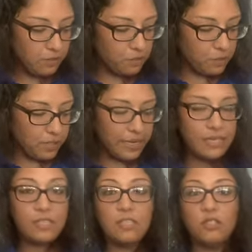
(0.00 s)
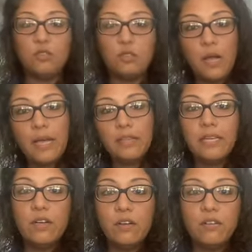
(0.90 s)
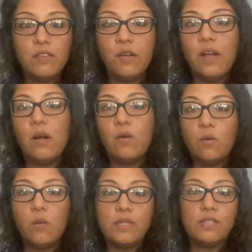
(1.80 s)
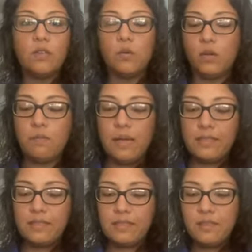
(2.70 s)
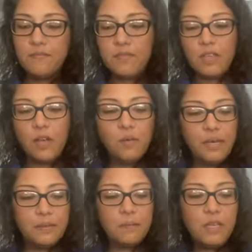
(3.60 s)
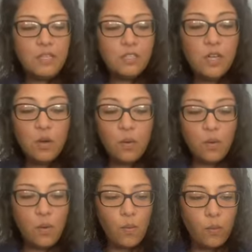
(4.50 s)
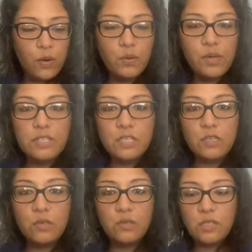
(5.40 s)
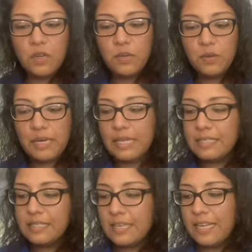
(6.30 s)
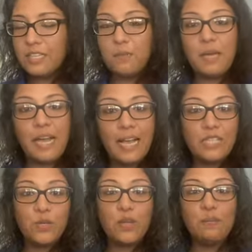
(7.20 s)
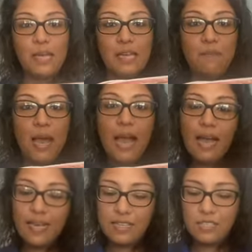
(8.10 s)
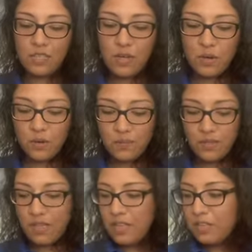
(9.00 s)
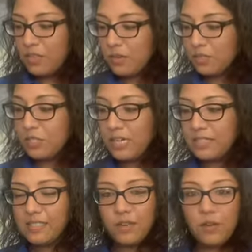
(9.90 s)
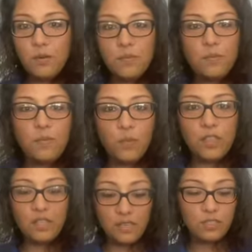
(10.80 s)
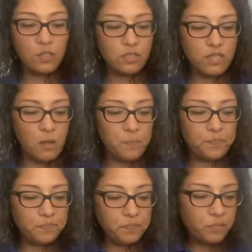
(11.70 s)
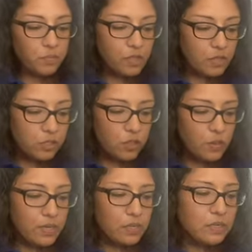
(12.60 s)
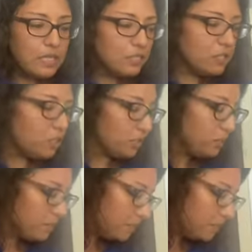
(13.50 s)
Remember, scientists do trial and error to figure out what's gonna work best. Okay, so we're going to use our ingredients today to make ice cream in a bag. So you can try this at home with an adult's help. So what you'll need to do